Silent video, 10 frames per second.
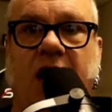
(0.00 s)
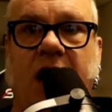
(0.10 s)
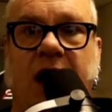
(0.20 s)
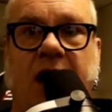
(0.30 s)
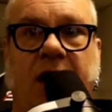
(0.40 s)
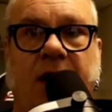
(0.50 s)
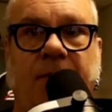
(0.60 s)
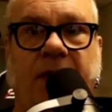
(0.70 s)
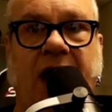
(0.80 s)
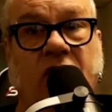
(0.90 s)

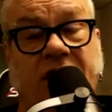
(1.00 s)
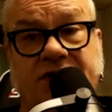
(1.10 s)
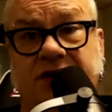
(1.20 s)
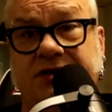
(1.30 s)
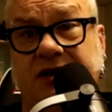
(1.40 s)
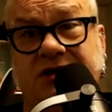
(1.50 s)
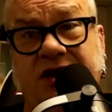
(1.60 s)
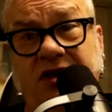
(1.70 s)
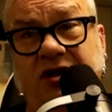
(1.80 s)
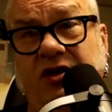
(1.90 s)
um, how long it's going to take to
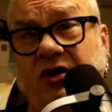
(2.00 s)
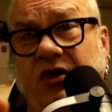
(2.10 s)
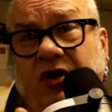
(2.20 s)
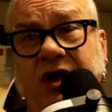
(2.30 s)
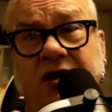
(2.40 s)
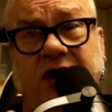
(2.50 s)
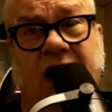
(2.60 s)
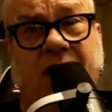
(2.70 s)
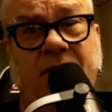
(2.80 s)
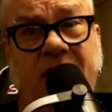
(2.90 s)
heal,
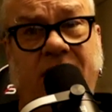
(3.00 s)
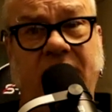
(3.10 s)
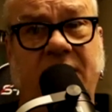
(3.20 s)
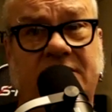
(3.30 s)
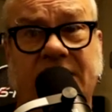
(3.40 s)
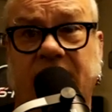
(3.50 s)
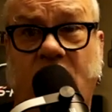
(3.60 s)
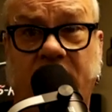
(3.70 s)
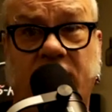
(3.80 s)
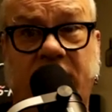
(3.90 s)
uh, maybe take a
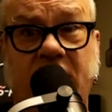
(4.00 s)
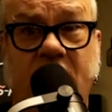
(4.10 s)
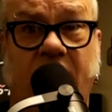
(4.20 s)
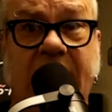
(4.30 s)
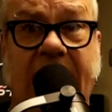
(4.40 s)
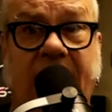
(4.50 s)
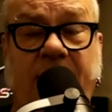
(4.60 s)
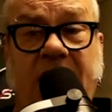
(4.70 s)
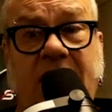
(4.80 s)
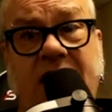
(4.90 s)
quick look at your
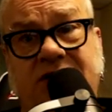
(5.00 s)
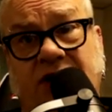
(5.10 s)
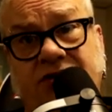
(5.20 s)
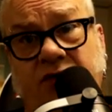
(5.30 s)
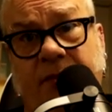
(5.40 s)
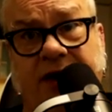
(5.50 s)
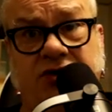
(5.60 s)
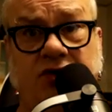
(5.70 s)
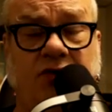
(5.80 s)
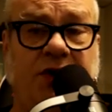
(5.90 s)
anatomy, talk to you about
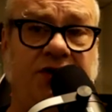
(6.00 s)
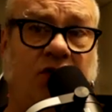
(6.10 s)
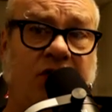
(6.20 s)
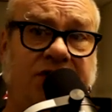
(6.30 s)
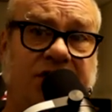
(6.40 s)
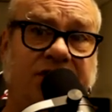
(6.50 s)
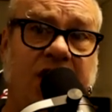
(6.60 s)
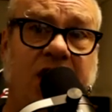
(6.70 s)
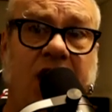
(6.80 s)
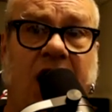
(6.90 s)
jewelry choices,
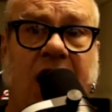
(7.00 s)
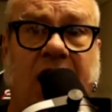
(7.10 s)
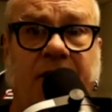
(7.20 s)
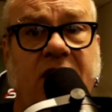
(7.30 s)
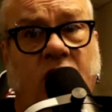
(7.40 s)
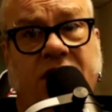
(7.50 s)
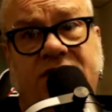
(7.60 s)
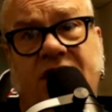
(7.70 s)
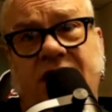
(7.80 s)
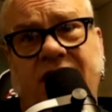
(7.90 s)
um, and what
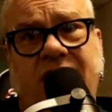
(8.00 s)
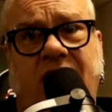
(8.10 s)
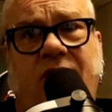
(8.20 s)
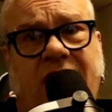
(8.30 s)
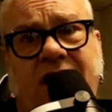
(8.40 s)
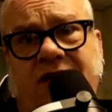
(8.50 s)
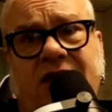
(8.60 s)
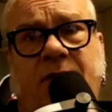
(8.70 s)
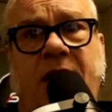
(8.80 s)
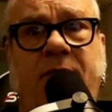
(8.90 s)
it's going to, you know,
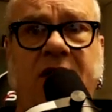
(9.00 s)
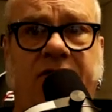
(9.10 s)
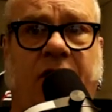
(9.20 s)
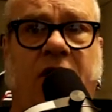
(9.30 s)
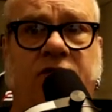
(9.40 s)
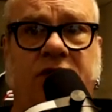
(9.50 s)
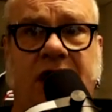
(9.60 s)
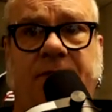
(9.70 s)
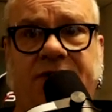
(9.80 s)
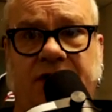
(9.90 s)
anything that may be involved with
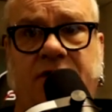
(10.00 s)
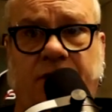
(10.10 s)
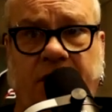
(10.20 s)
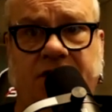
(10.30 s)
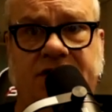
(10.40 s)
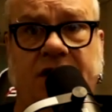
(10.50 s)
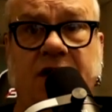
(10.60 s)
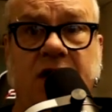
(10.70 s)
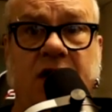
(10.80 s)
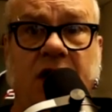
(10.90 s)
that particular piercing
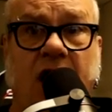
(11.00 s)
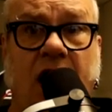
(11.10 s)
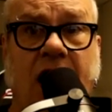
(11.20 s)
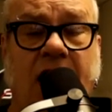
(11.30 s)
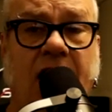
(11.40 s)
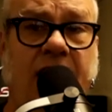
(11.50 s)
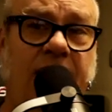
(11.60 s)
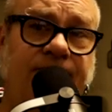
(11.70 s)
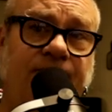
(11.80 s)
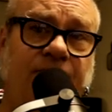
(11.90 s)

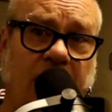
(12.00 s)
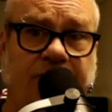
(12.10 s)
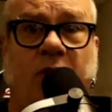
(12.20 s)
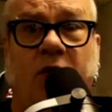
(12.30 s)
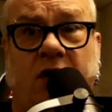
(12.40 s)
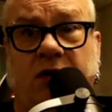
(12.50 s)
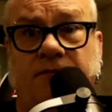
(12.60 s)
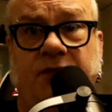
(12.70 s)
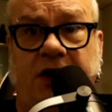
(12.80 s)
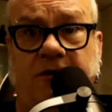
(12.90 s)
uh, before
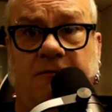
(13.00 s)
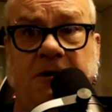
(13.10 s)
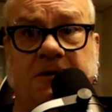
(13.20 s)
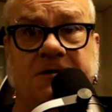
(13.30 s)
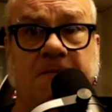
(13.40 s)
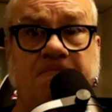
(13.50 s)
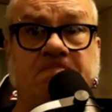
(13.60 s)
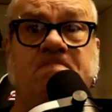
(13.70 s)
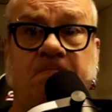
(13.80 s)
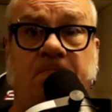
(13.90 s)
they do the piercing.
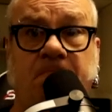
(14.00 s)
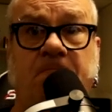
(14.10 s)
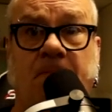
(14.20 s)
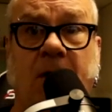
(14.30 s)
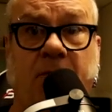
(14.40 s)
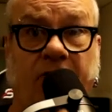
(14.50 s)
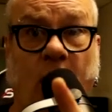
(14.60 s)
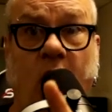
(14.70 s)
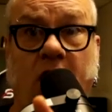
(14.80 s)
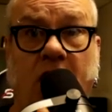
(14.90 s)

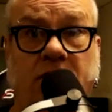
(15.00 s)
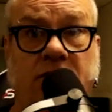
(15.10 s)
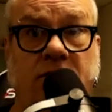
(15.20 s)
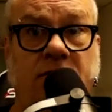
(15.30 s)
Before,